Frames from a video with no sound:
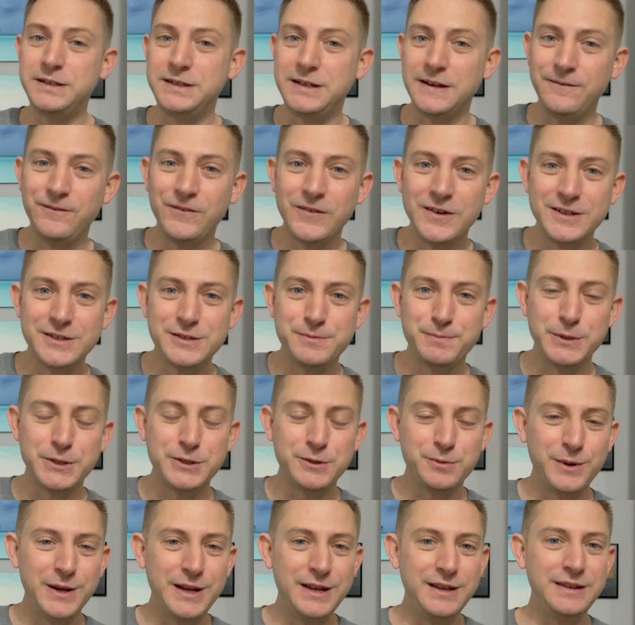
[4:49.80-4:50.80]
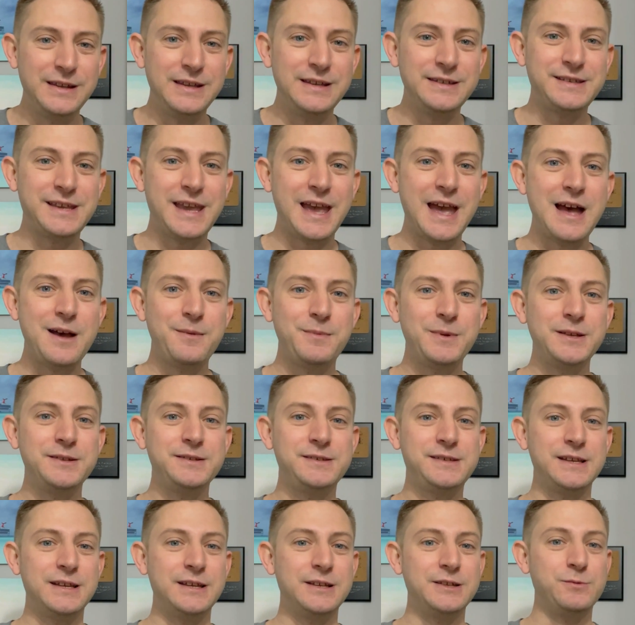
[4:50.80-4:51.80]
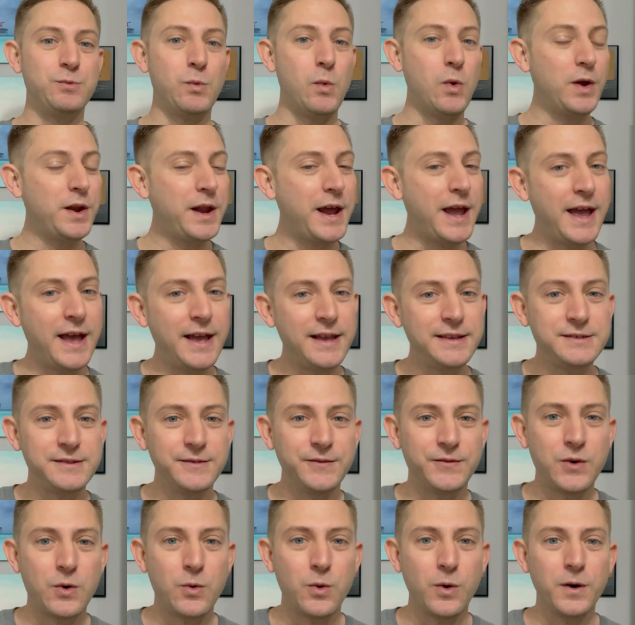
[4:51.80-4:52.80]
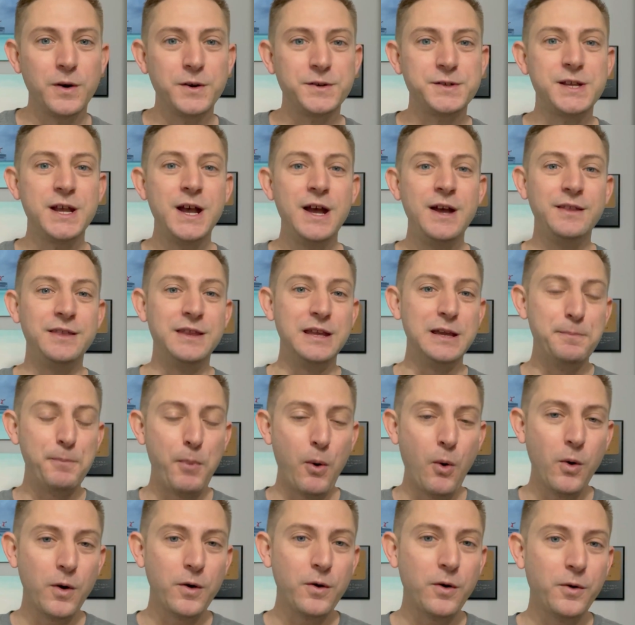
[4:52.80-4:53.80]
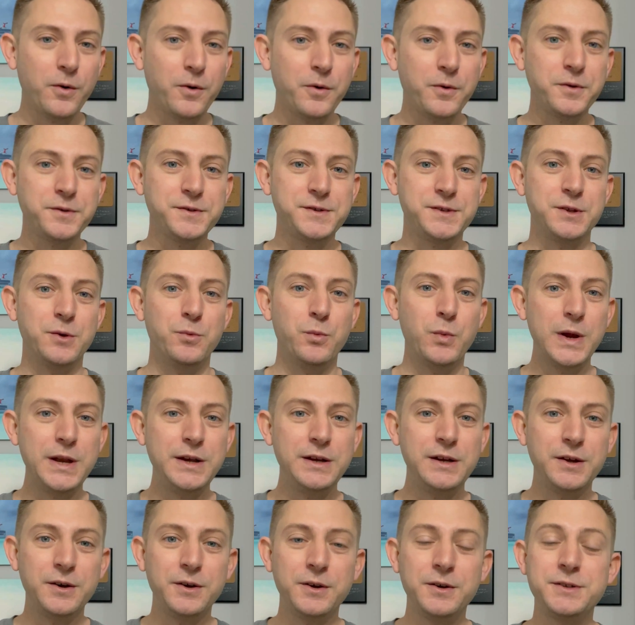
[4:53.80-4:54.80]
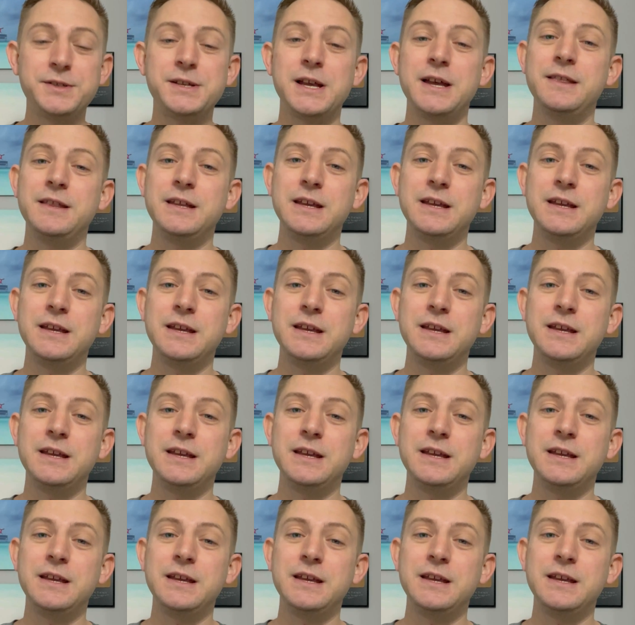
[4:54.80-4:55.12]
difference between these cabins is one has, of course, the portholes, the windows, and